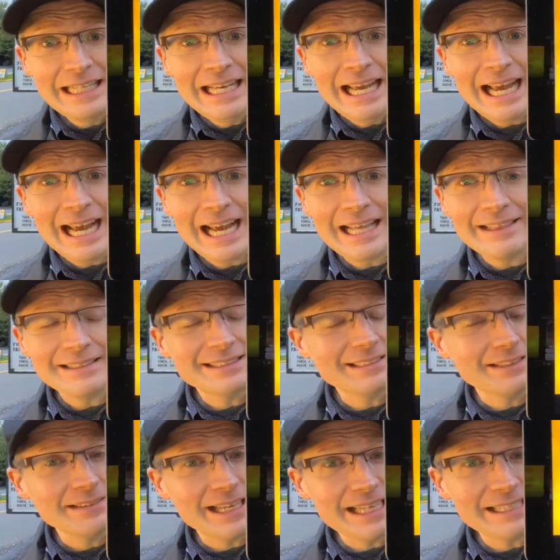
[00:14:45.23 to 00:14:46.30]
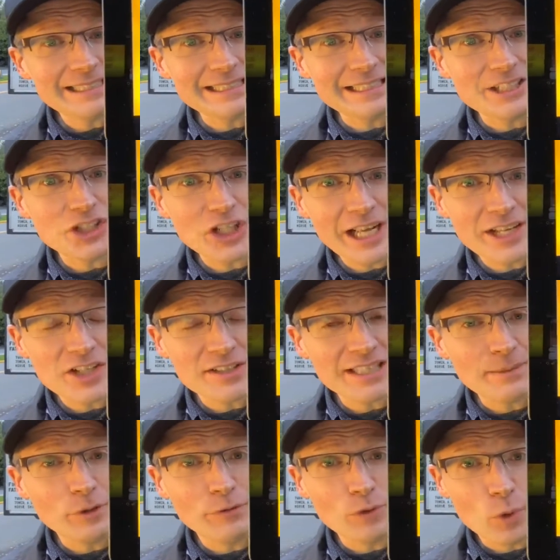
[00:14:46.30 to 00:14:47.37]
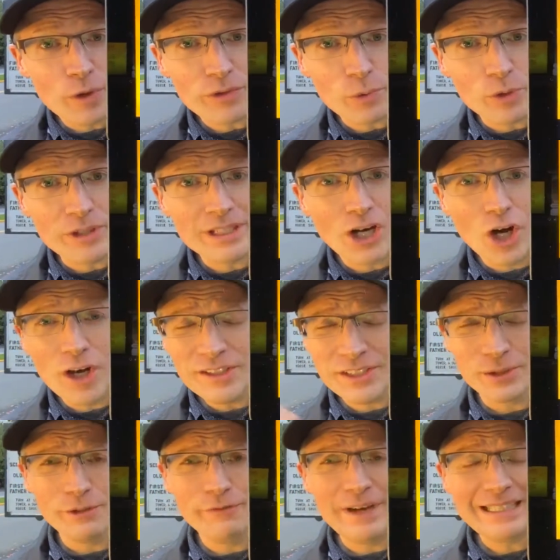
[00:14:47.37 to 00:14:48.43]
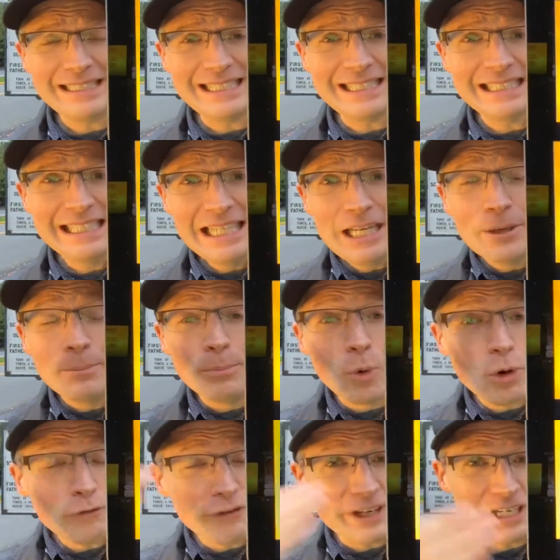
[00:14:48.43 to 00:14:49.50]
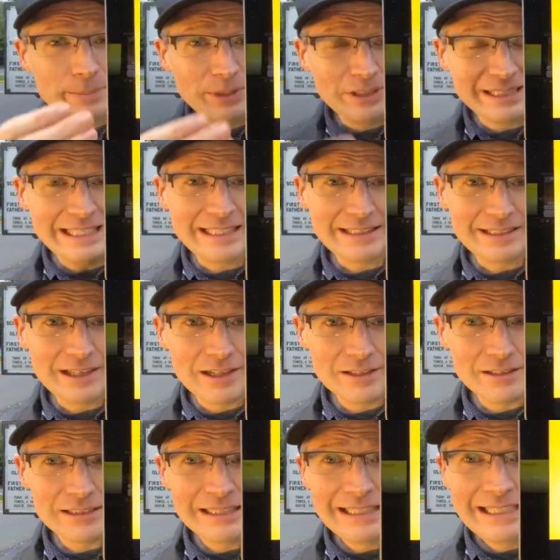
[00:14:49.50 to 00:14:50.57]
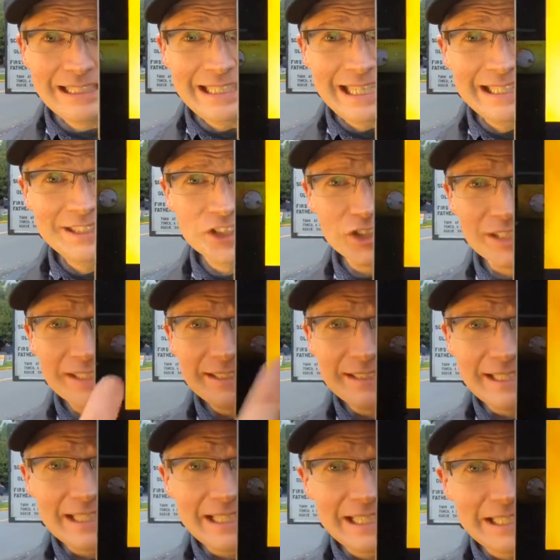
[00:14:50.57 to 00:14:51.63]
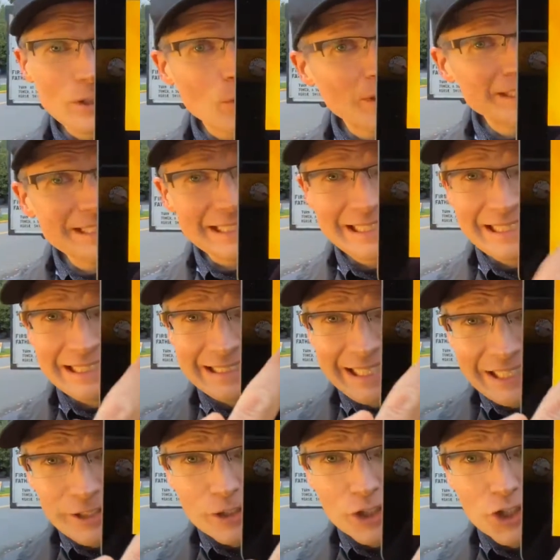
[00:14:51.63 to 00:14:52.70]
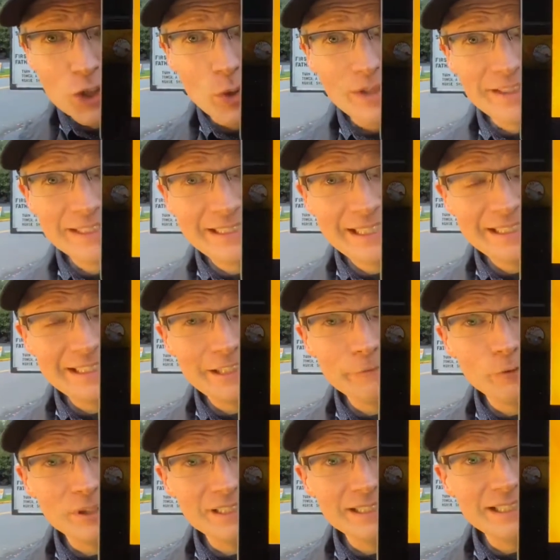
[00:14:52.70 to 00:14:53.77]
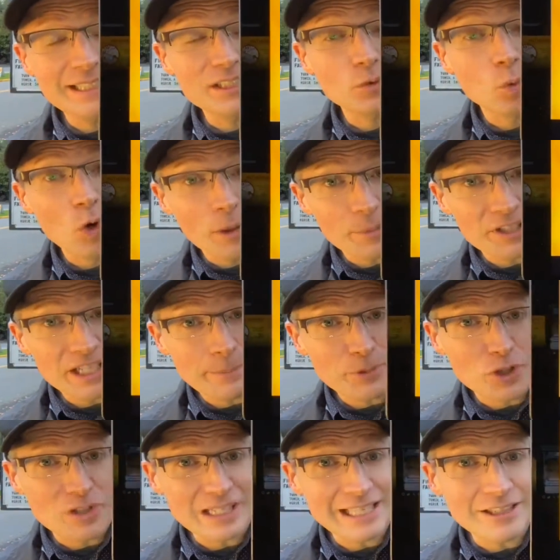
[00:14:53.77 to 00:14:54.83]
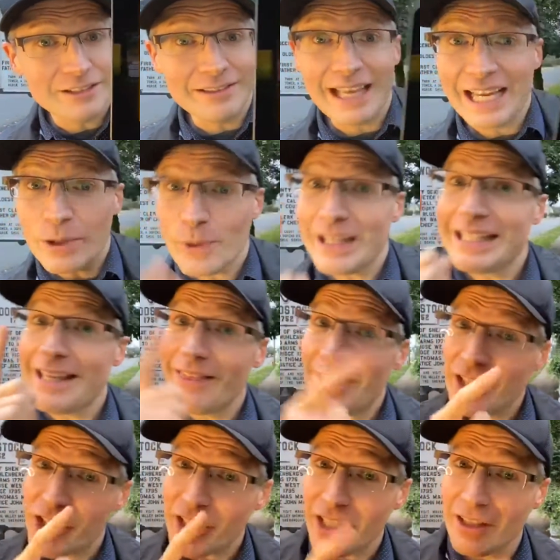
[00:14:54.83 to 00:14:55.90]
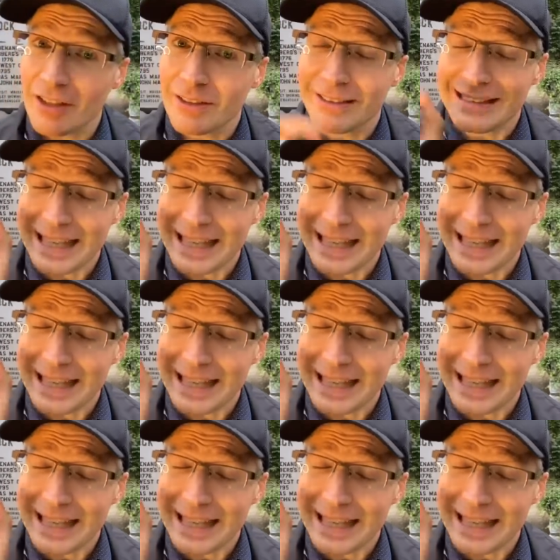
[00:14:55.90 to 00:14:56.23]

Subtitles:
And the sunlight is going to change as they move northward, also affecting more variability in the color. It's just going to continue to shorten the season if we see these warmer temperatures later, like we did this year.